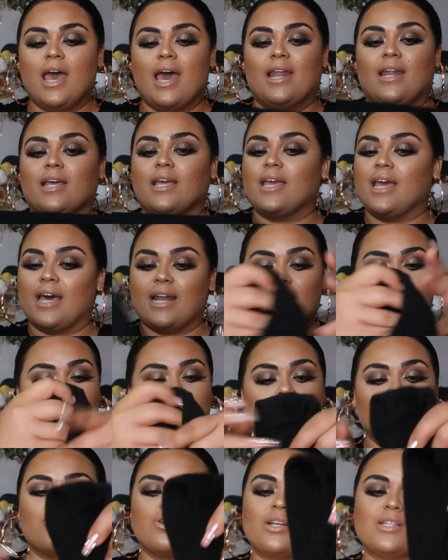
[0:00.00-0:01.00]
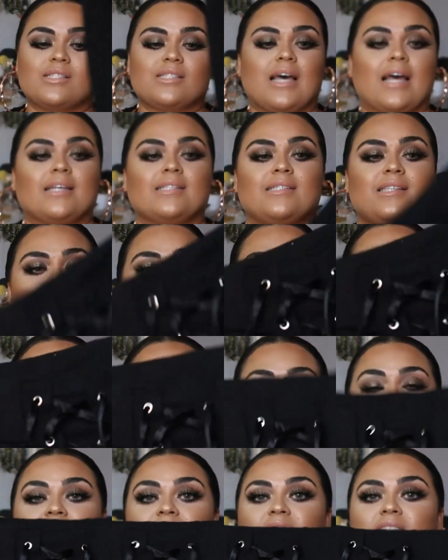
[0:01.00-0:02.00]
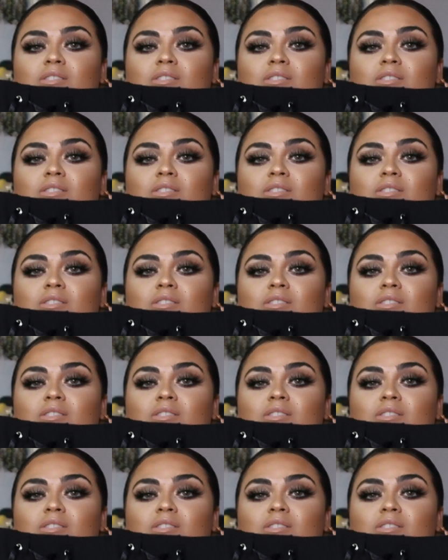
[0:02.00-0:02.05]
and again, I think you could size down with these.